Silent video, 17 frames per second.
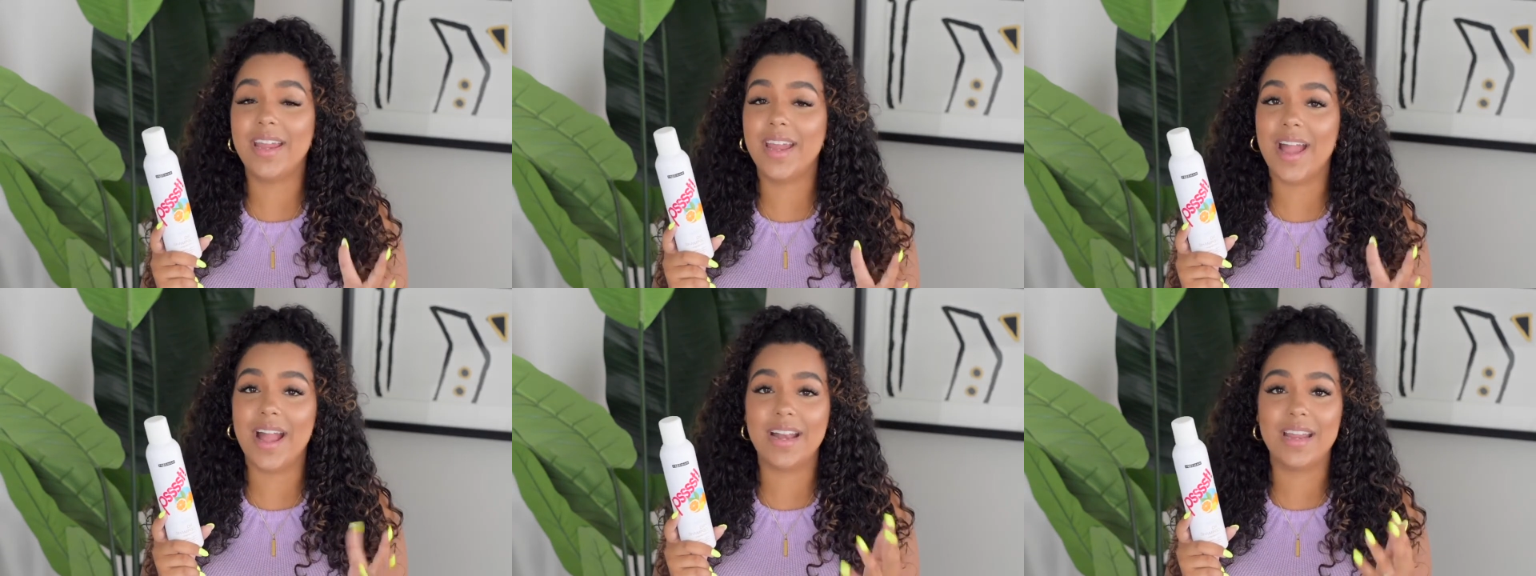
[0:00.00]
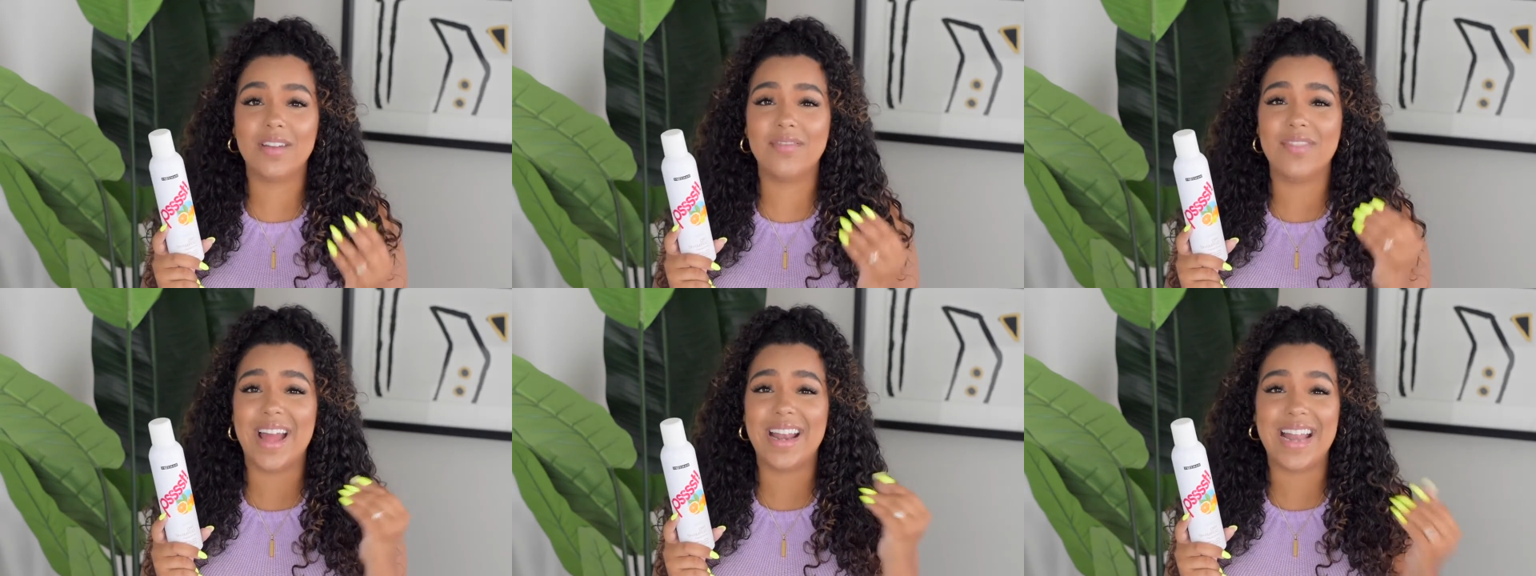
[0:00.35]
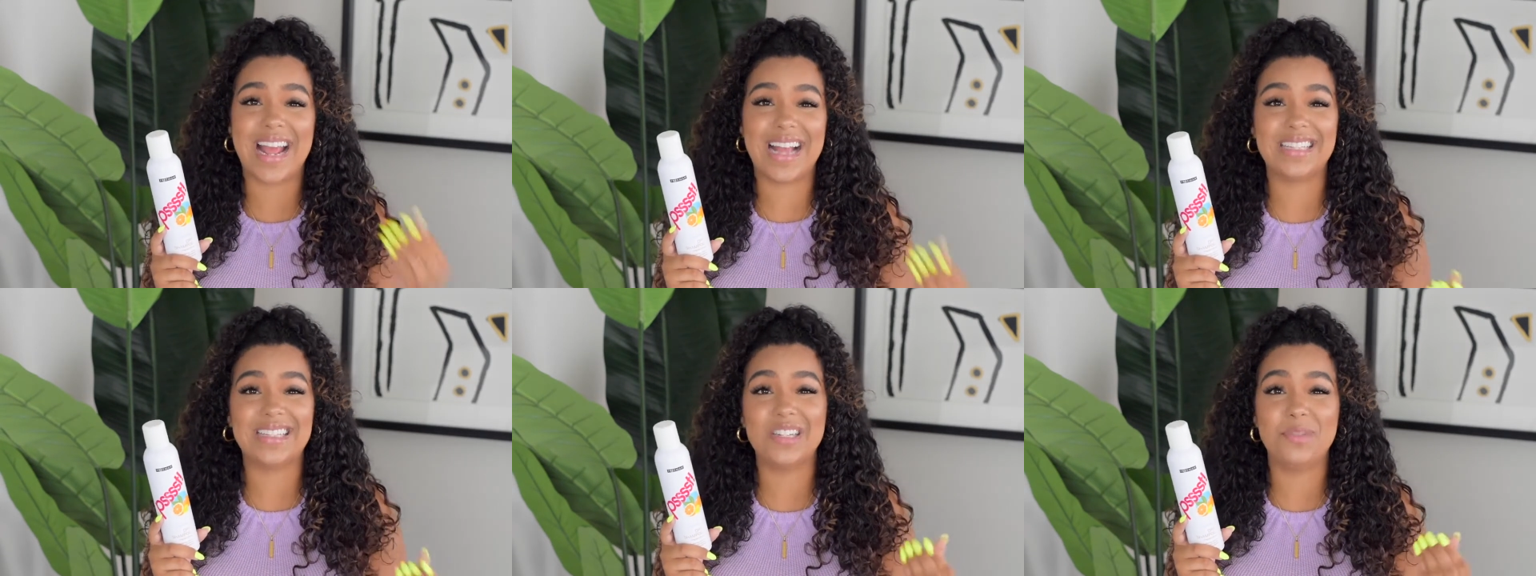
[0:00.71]
get any of that
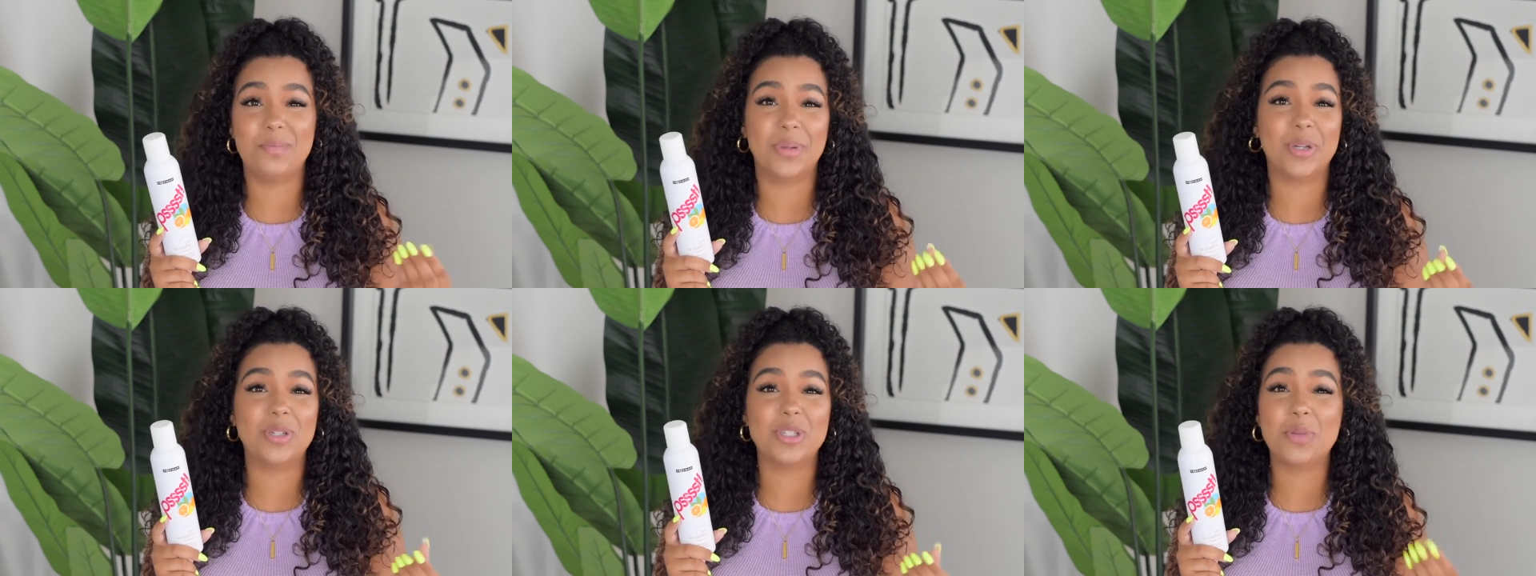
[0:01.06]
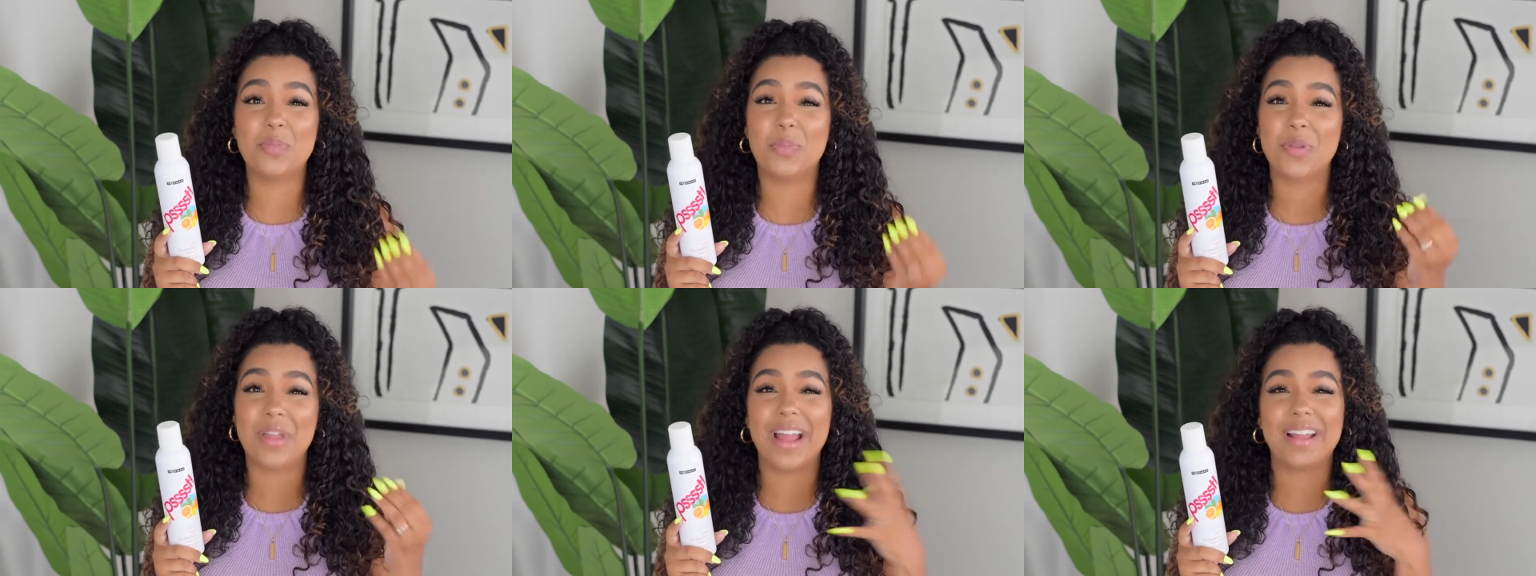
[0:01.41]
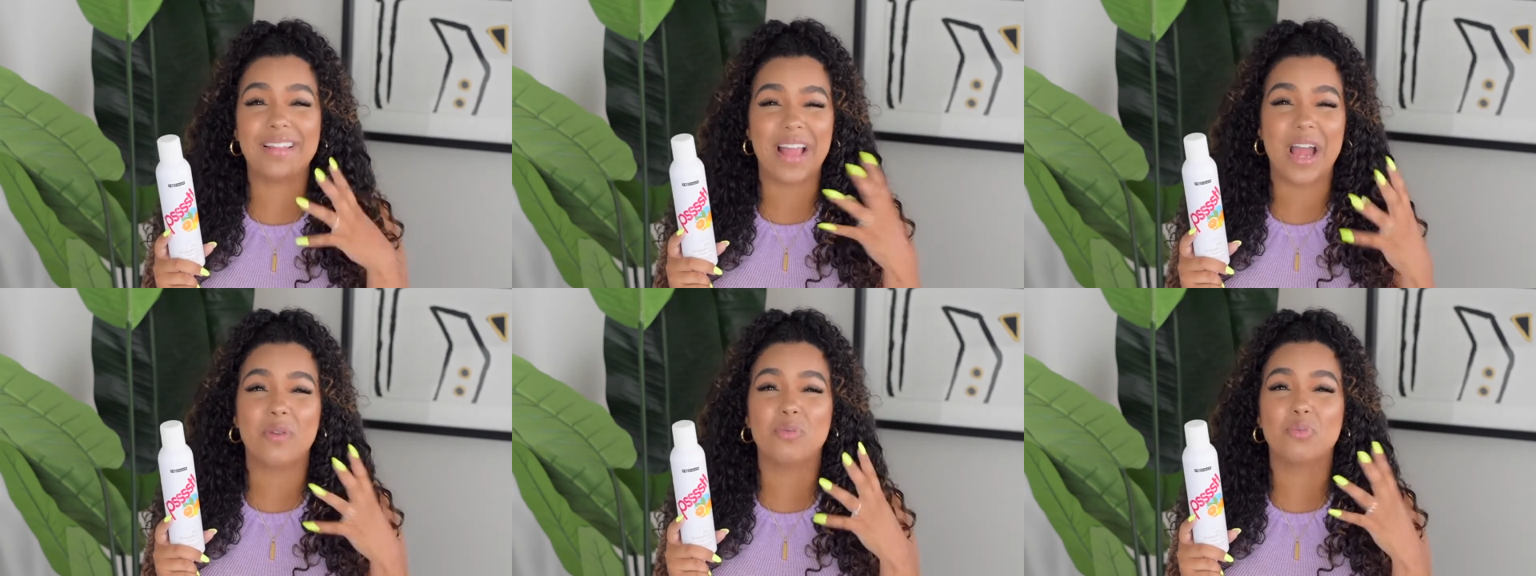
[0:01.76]
nasty buildup or
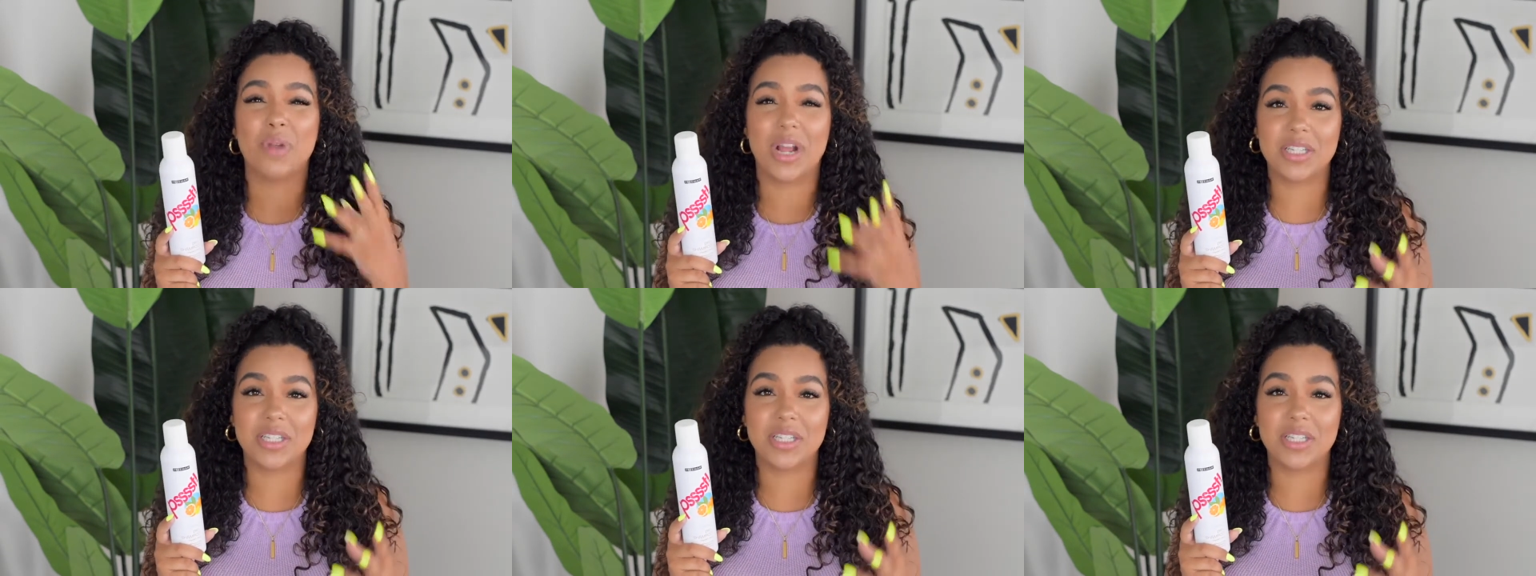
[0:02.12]
like that